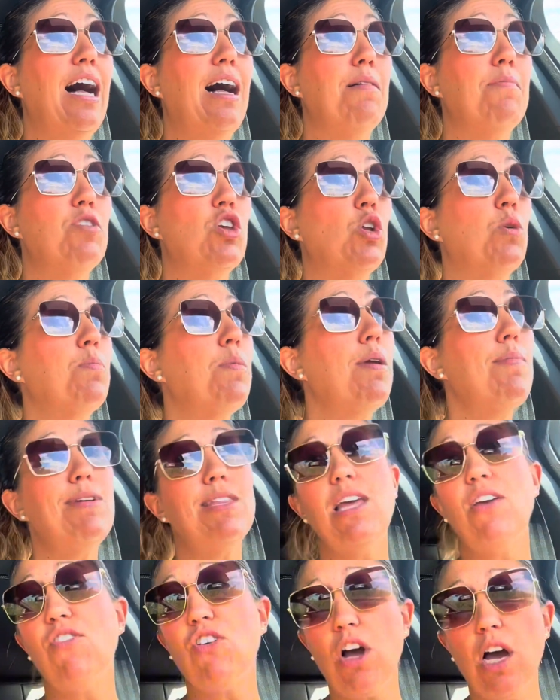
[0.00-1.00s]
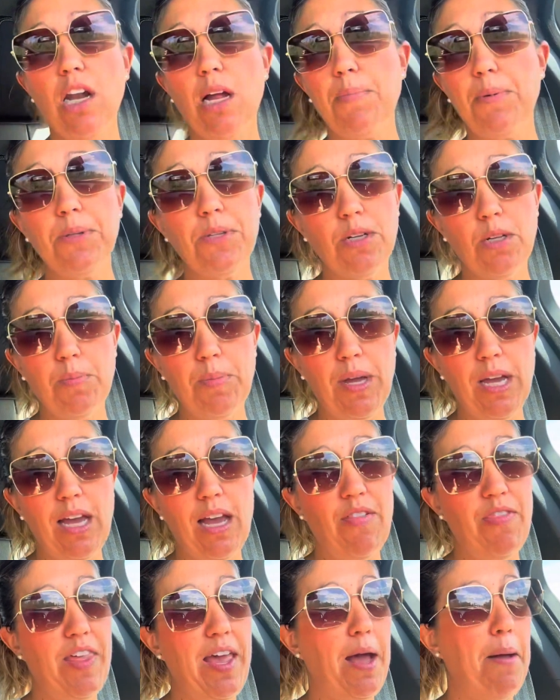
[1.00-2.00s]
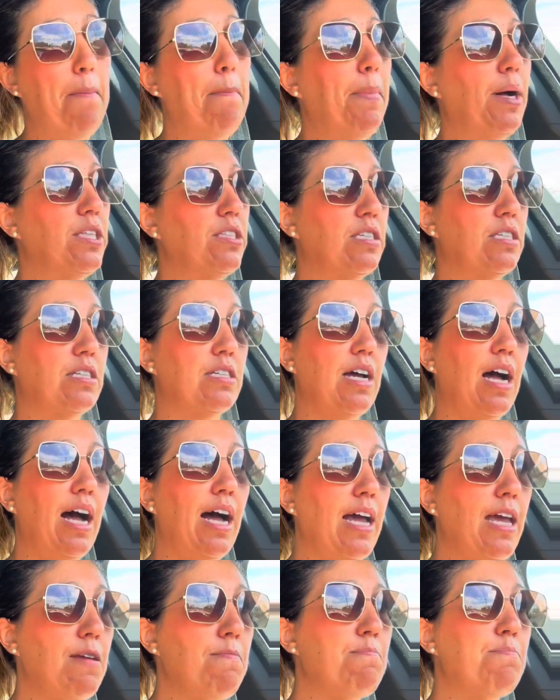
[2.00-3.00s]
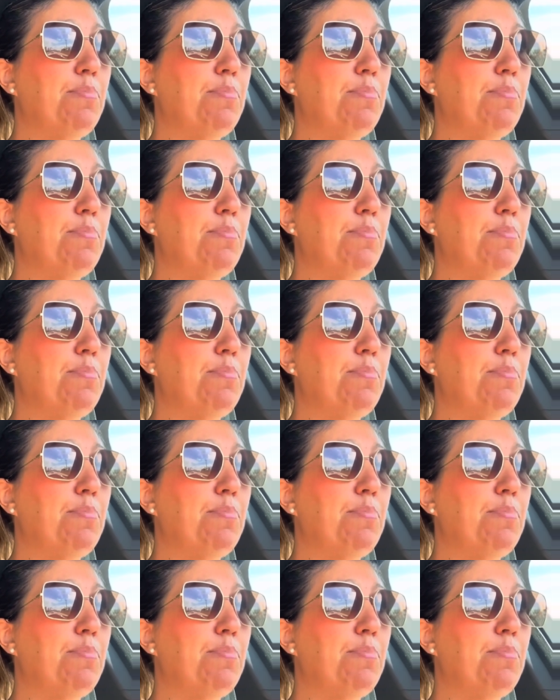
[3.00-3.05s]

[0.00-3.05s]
you know, maybe they've caught up a little bit in that month's time,